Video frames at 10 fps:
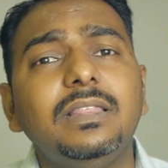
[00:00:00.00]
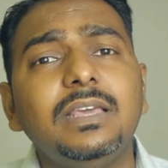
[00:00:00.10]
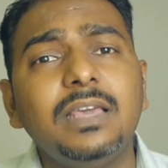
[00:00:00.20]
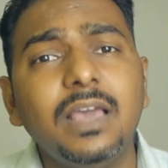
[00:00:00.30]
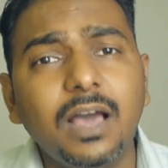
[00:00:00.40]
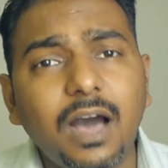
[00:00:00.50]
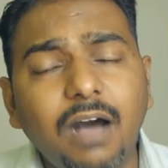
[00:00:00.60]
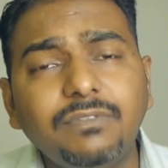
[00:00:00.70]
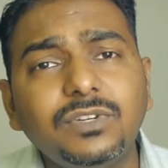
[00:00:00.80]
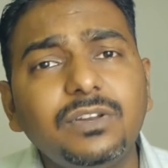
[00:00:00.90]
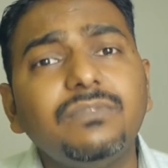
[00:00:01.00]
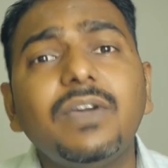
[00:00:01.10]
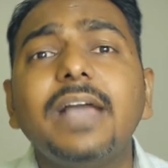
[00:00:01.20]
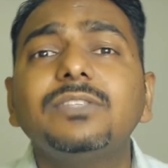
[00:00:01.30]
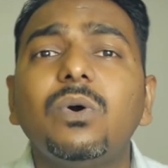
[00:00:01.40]
the After
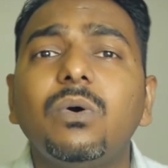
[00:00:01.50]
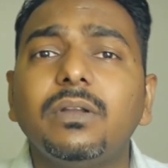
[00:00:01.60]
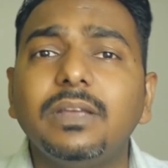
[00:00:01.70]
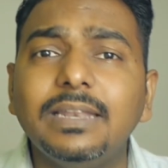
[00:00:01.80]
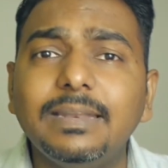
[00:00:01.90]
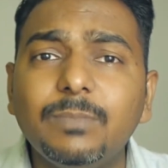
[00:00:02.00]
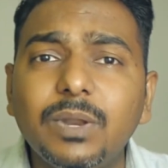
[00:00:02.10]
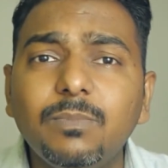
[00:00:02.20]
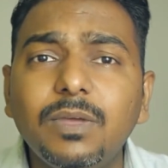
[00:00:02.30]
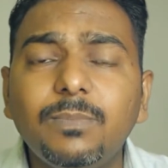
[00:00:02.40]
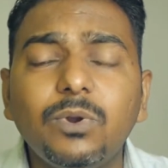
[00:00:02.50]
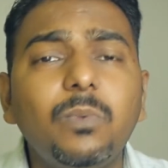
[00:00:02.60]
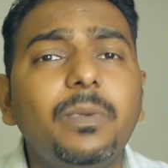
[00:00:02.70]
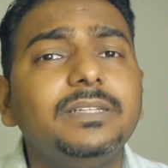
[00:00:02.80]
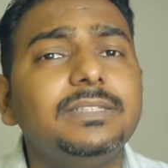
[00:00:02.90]
Effects or in Premiere Pro,
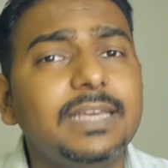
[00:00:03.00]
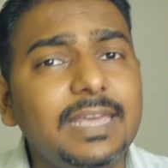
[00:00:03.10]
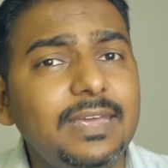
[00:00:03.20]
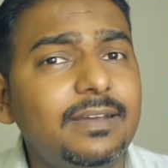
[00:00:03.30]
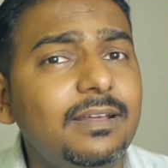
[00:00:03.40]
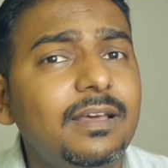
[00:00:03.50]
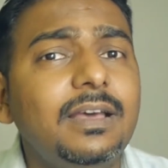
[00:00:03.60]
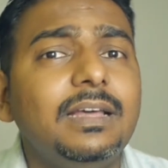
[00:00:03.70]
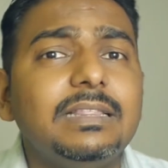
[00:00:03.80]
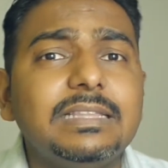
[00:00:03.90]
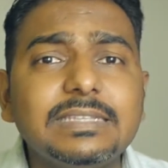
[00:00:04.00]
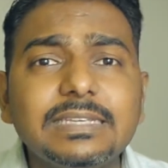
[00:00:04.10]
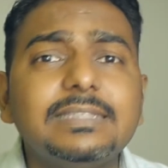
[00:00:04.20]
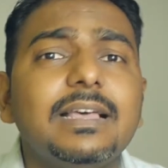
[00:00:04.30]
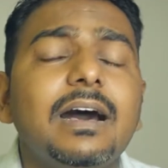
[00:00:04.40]
but here this
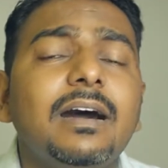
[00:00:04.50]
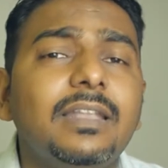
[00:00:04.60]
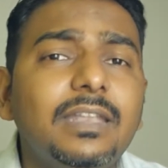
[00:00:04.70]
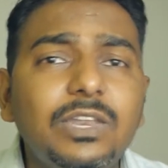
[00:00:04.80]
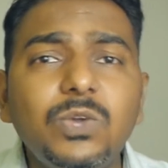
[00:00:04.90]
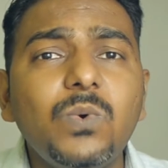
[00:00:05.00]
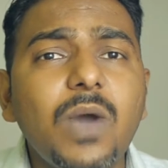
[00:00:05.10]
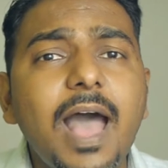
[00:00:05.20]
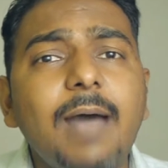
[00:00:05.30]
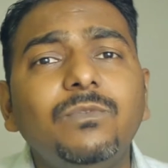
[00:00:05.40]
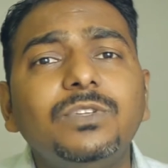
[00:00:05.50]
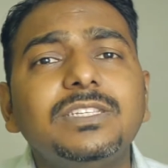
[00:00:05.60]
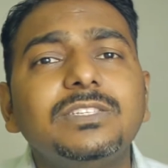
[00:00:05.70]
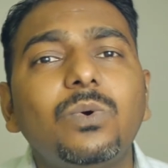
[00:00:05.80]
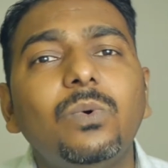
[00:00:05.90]
is a new app which
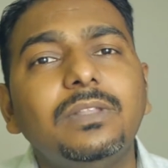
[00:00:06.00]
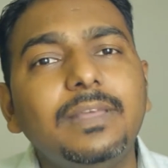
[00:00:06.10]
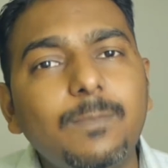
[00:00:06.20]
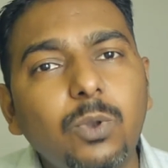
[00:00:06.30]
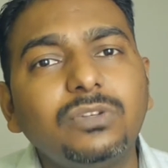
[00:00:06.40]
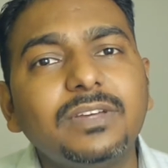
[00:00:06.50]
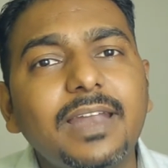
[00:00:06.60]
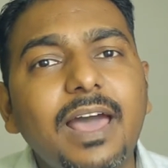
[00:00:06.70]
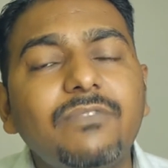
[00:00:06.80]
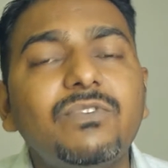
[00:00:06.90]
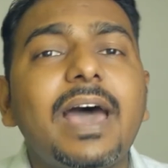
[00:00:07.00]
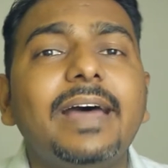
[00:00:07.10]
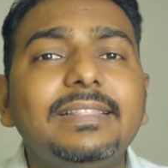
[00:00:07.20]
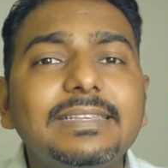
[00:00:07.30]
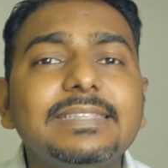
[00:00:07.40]
is called the Plotagraph,
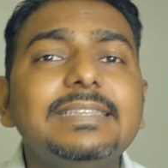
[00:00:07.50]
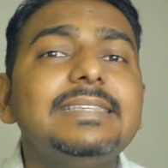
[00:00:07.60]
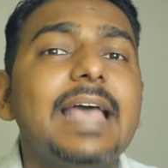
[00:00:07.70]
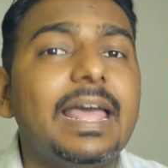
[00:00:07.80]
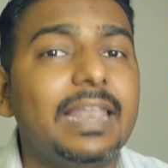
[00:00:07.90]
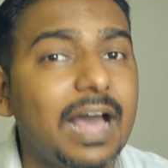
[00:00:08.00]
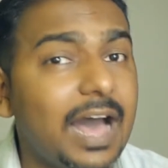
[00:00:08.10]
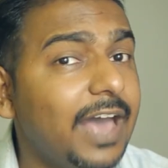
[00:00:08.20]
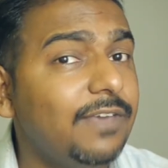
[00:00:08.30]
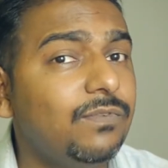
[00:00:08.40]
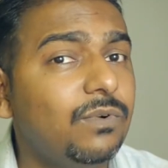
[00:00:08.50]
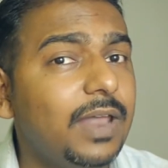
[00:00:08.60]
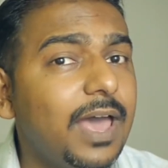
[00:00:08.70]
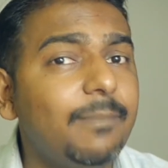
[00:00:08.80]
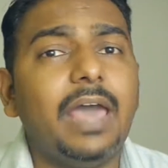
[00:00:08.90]
and this is an iPhone
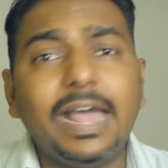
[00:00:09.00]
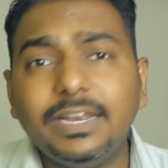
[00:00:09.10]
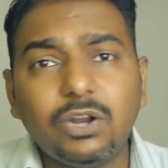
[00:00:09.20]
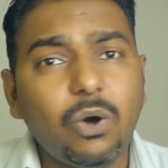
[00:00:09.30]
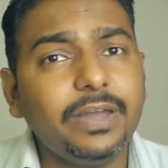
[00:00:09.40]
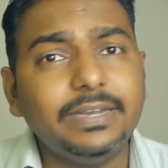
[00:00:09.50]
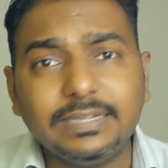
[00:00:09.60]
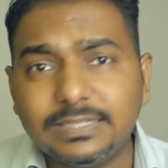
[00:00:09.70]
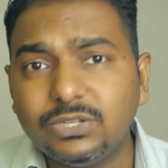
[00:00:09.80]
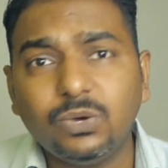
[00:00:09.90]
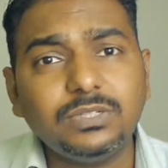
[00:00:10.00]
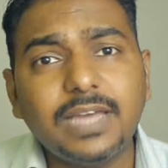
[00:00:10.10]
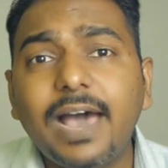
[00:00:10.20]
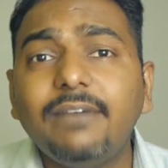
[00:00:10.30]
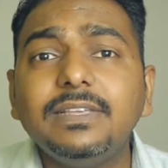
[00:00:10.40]
app. Android does not
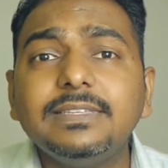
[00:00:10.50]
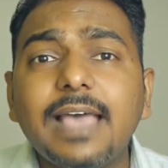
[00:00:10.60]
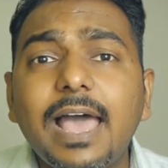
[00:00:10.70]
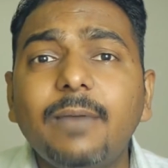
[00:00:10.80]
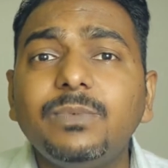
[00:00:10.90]
have this app